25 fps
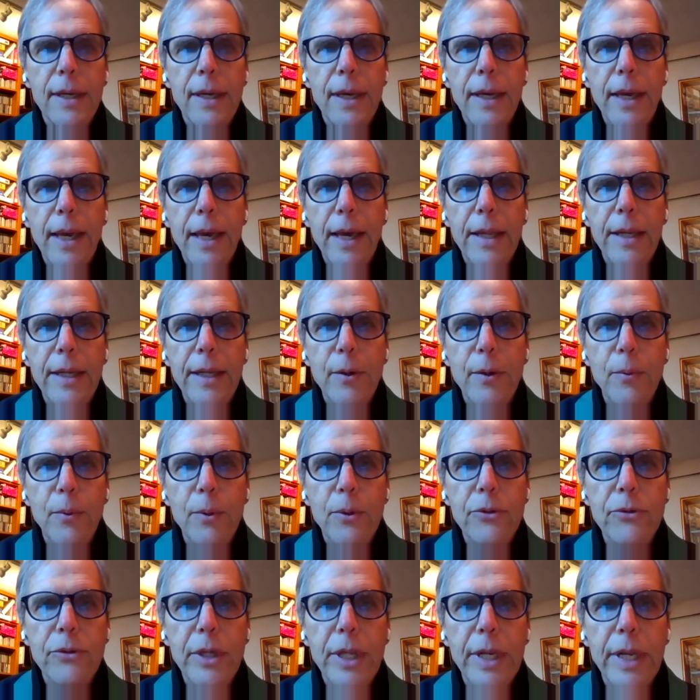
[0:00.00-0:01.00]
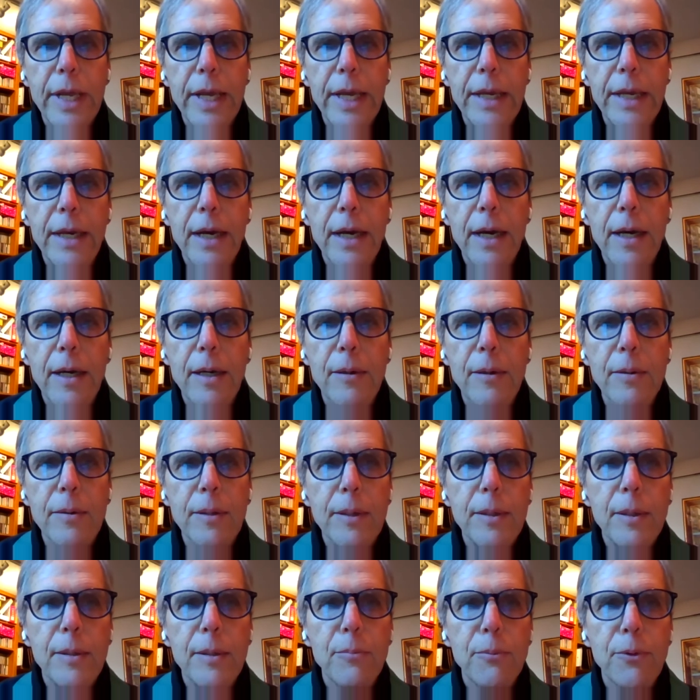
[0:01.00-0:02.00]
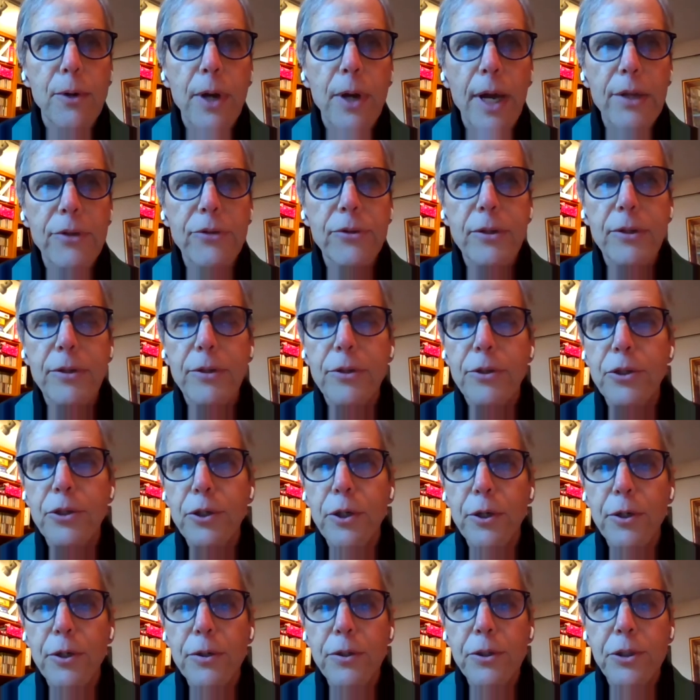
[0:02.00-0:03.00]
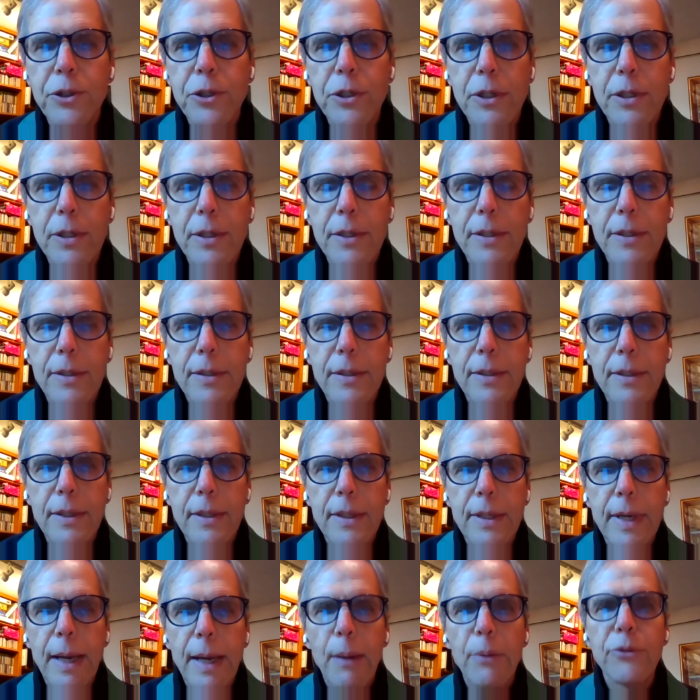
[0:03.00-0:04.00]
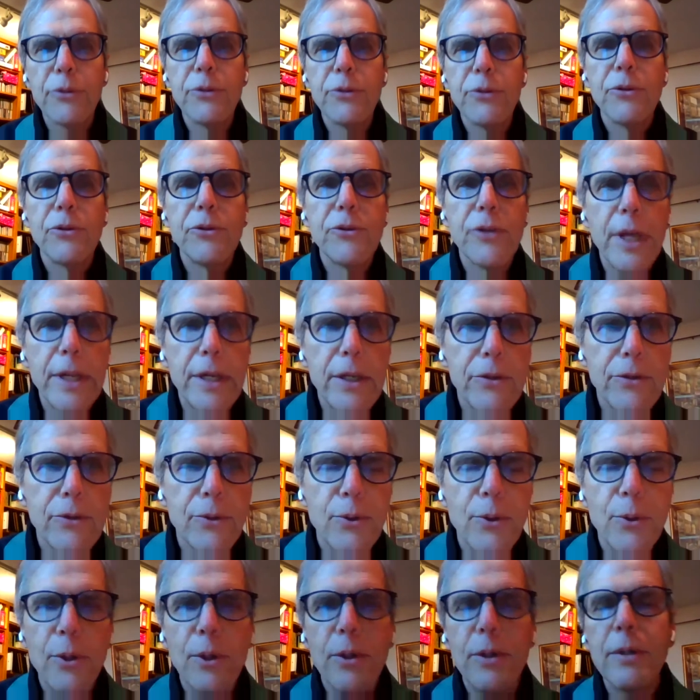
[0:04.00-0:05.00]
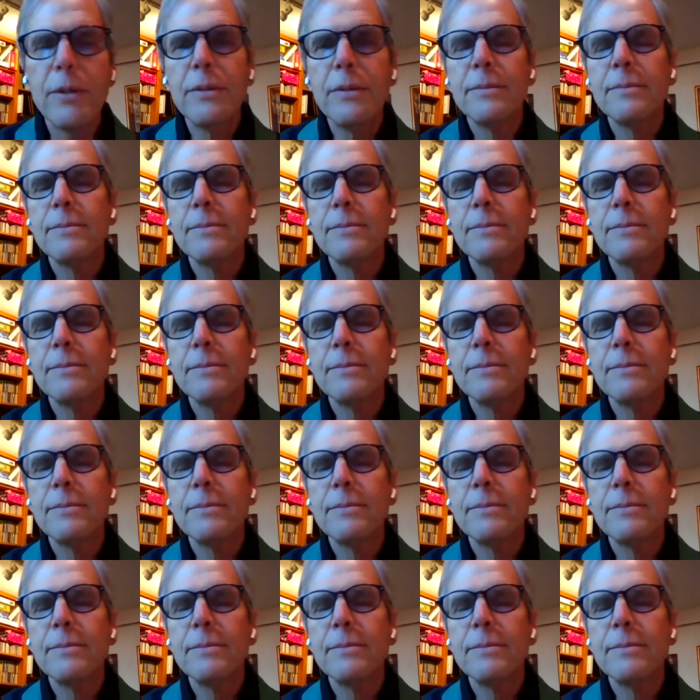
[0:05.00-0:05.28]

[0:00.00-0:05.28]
And it was in a uh, Protestant church. I was in Sunday school,